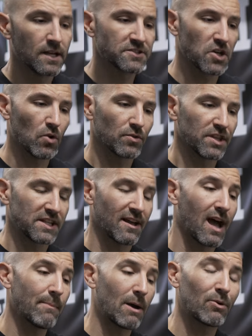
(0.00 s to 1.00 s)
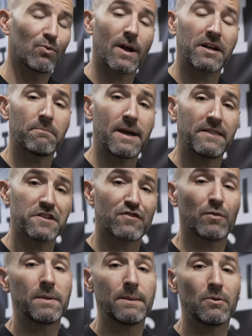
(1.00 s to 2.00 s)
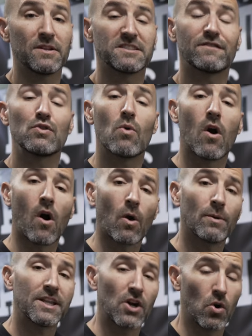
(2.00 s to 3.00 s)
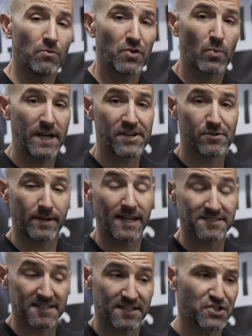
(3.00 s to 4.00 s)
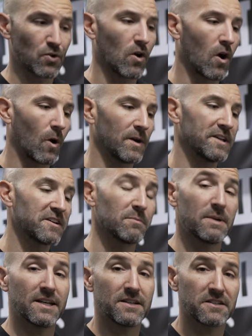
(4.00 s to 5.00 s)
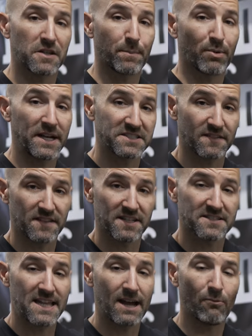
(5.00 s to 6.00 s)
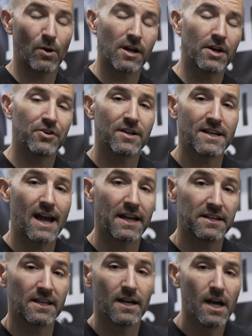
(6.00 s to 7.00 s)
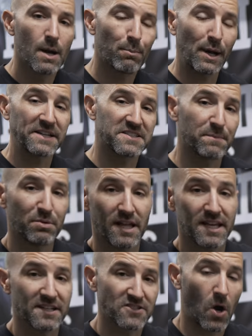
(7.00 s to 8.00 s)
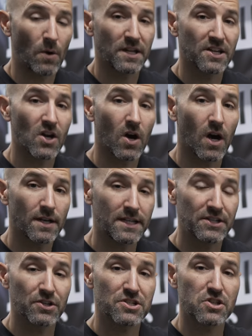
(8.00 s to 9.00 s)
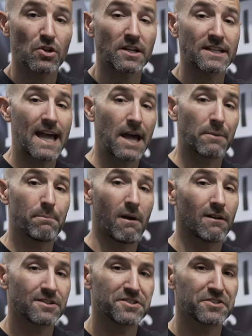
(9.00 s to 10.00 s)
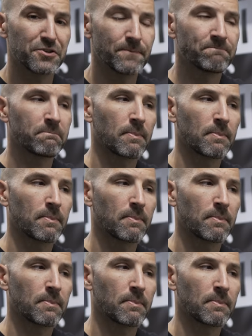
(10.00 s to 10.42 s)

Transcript: So the time I would recommend this for people is if you already own the weight tree as is, you're already committed to the price of this, that $190 price to play is already gone and you're just looking to add a bar or two,